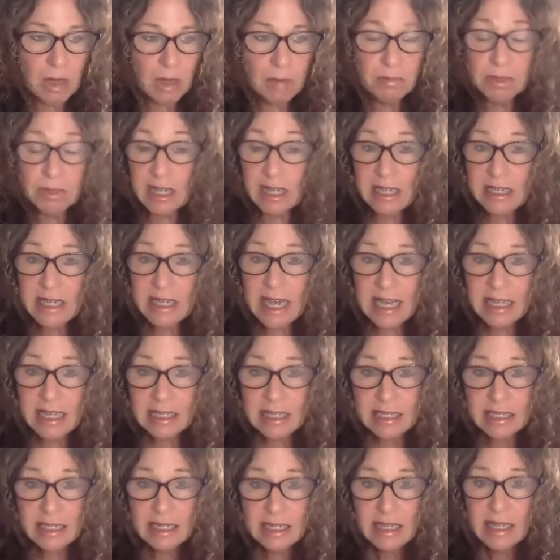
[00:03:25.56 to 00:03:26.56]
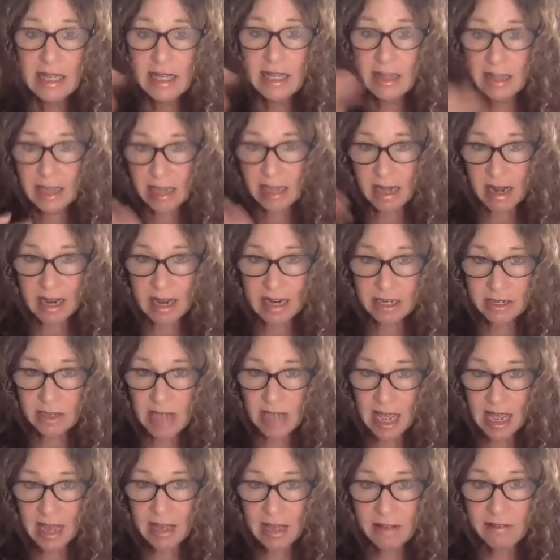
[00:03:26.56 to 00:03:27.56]
blood test that I
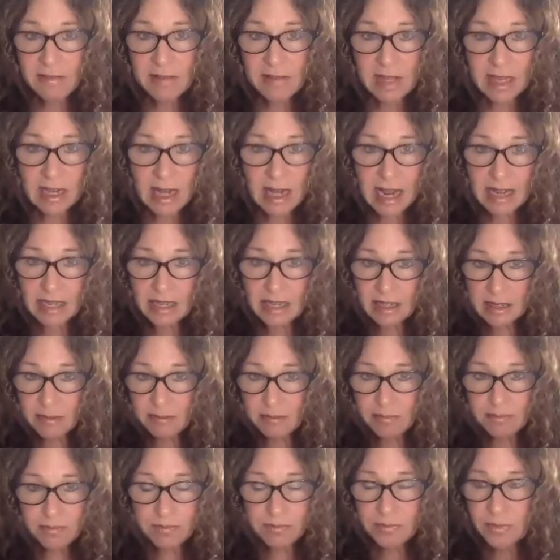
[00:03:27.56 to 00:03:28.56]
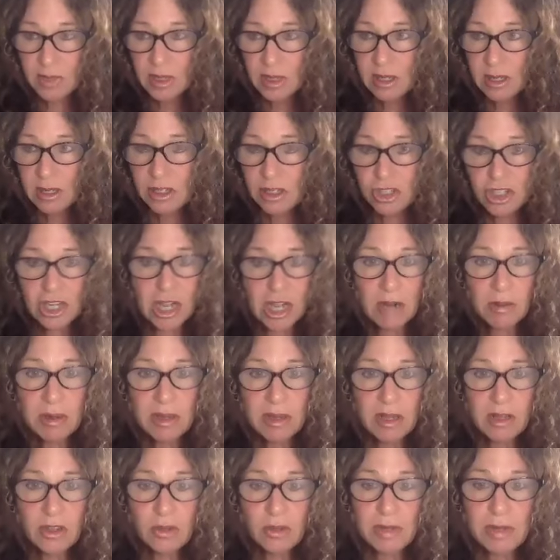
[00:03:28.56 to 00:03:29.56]
have that I can share with
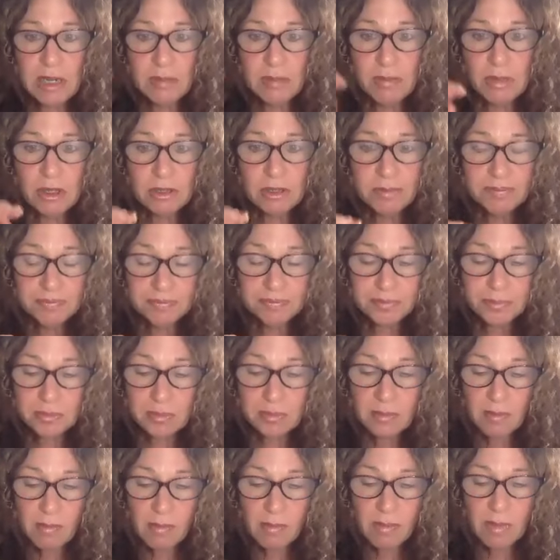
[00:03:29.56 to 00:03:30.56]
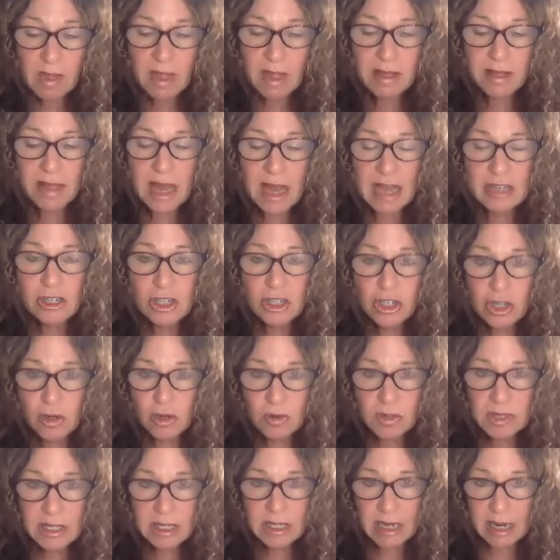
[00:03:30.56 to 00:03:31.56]
other people that
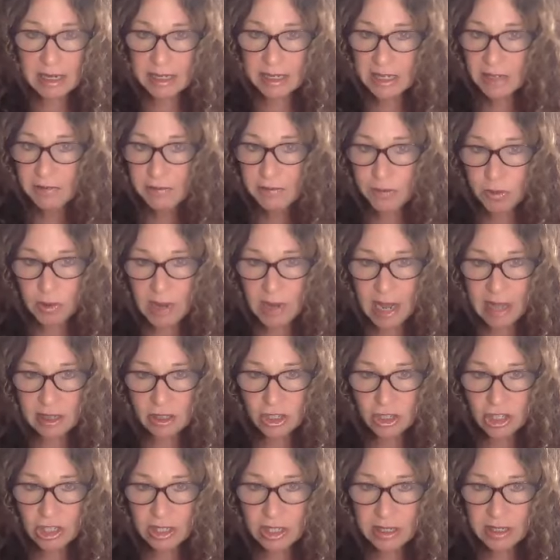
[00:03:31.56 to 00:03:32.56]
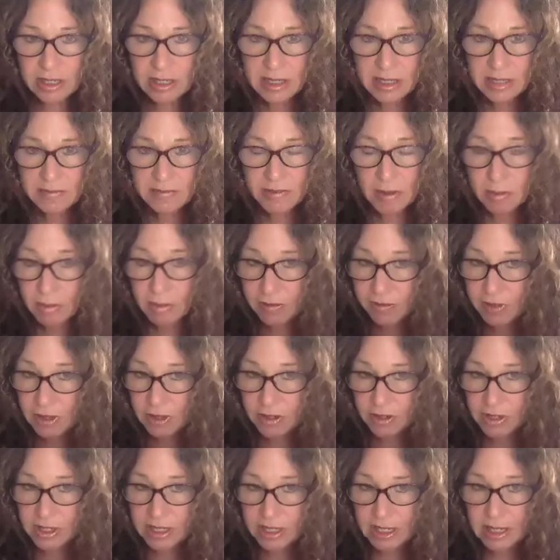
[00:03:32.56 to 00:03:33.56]
shows 90 food allergens from a
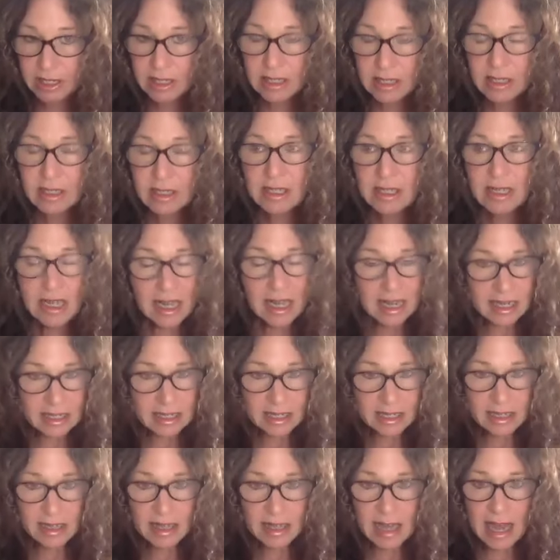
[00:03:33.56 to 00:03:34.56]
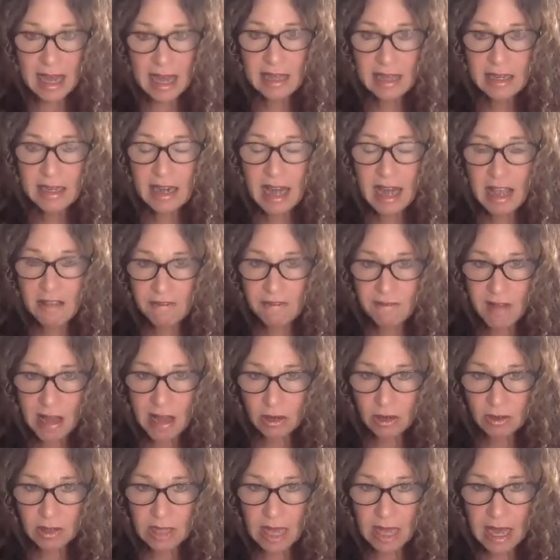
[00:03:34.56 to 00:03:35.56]
finger stick. I did that. I
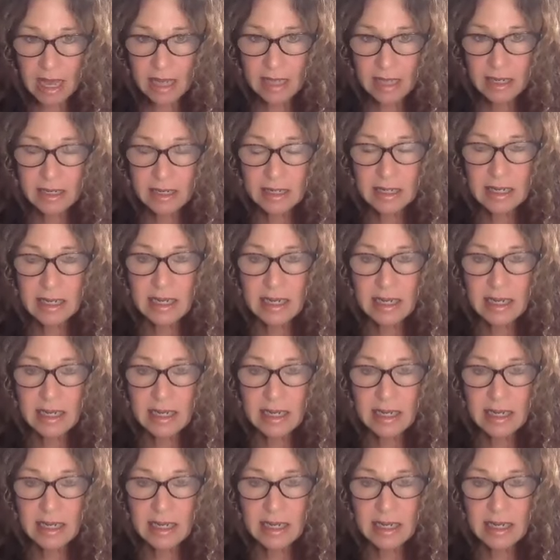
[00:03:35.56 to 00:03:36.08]
followed that.